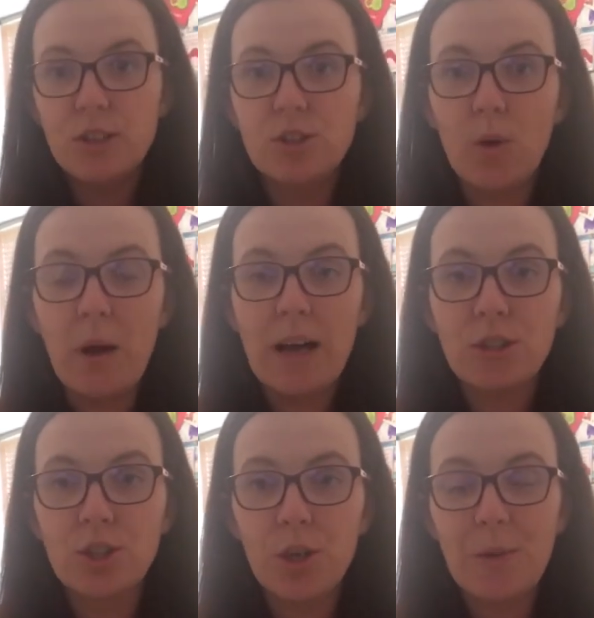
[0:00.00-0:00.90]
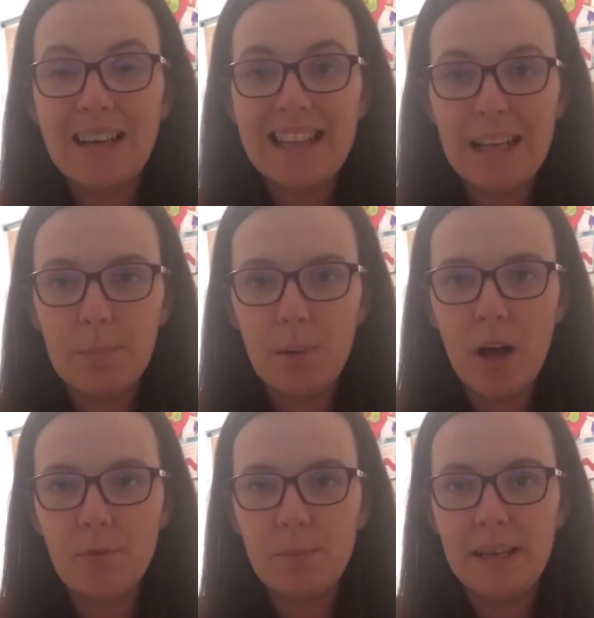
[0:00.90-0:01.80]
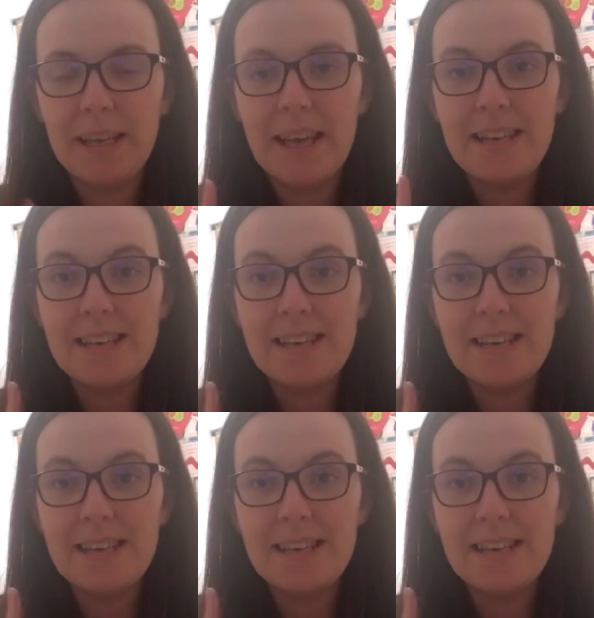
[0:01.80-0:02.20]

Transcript: so I'll show you a clip of me